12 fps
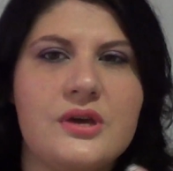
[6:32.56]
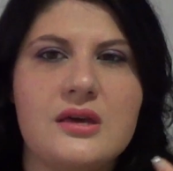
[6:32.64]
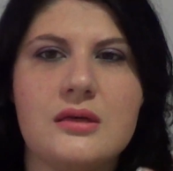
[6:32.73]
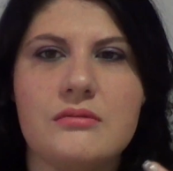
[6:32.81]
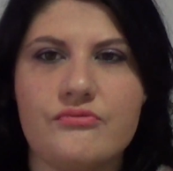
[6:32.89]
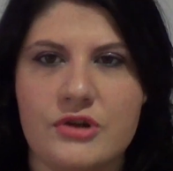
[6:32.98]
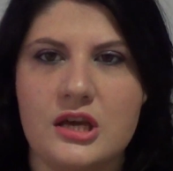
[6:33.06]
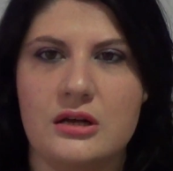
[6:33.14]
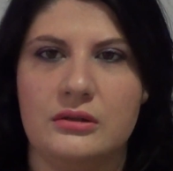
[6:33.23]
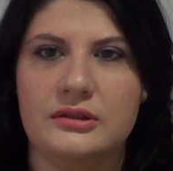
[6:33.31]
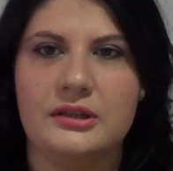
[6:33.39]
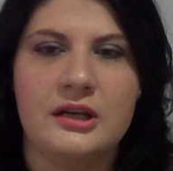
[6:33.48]
be
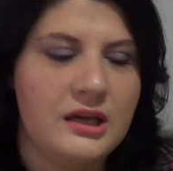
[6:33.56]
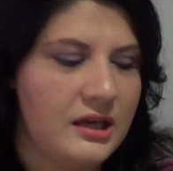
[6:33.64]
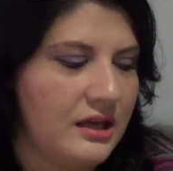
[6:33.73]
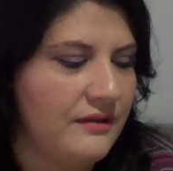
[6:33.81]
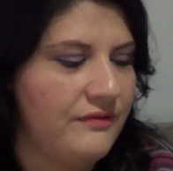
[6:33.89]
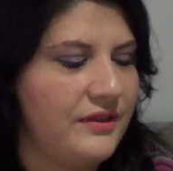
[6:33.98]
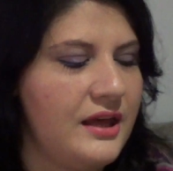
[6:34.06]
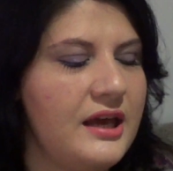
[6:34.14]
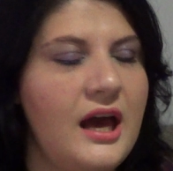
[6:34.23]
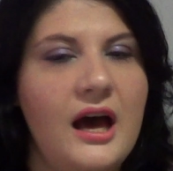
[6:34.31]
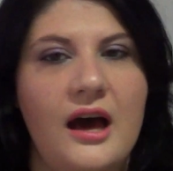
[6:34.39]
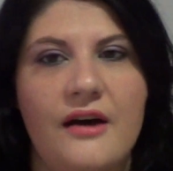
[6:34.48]
thrilled if they
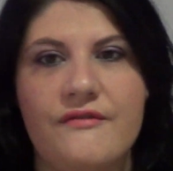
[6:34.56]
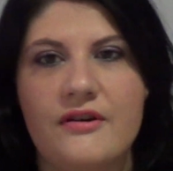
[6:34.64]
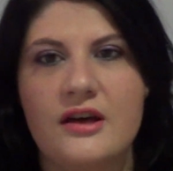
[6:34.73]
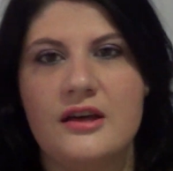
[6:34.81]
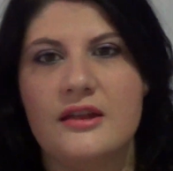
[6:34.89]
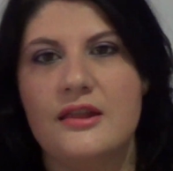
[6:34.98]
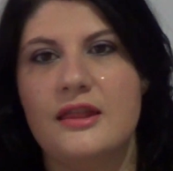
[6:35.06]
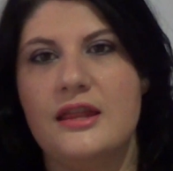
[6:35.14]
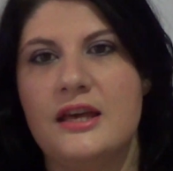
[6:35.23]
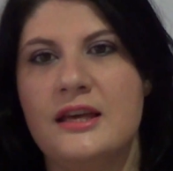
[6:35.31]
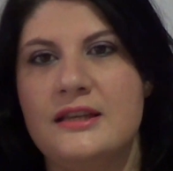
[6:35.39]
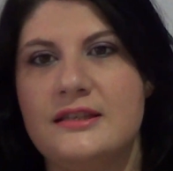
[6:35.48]
have
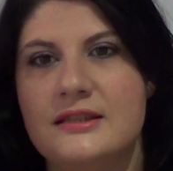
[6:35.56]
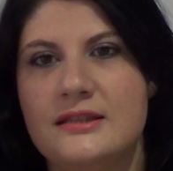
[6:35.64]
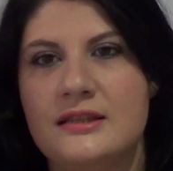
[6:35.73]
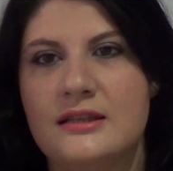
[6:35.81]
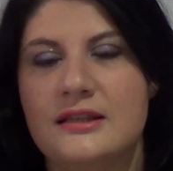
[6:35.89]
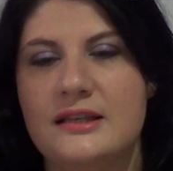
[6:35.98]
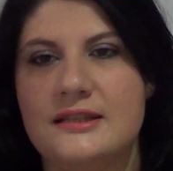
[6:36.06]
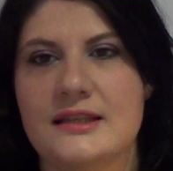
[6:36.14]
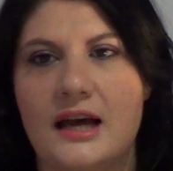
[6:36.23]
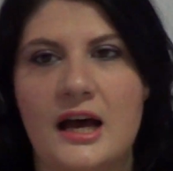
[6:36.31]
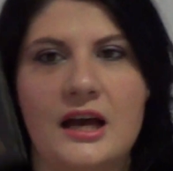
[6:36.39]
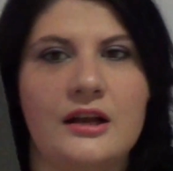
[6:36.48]
this
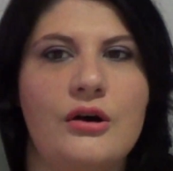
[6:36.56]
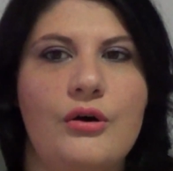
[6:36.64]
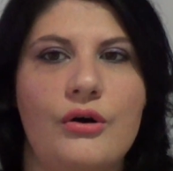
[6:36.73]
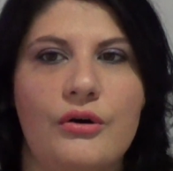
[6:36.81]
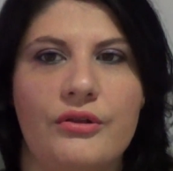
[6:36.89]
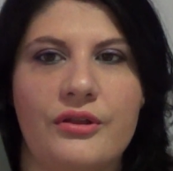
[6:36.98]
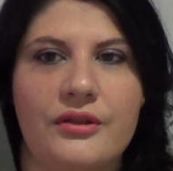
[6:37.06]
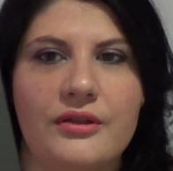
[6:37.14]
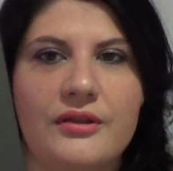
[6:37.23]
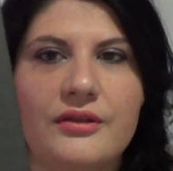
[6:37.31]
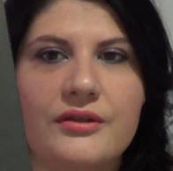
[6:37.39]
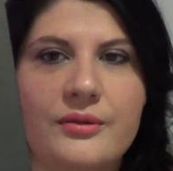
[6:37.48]
design on
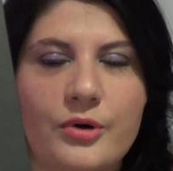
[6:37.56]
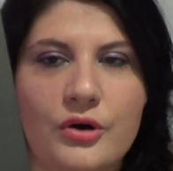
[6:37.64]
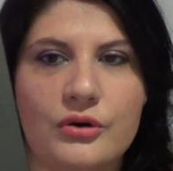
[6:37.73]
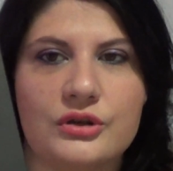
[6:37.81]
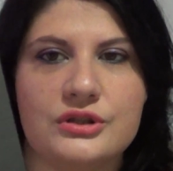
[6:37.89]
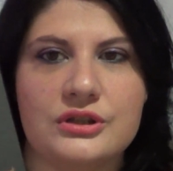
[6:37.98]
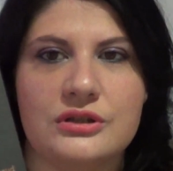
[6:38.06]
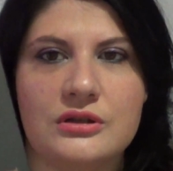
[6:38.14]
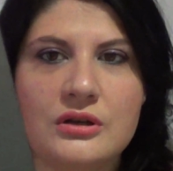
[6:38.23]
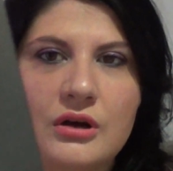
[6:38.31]
the box,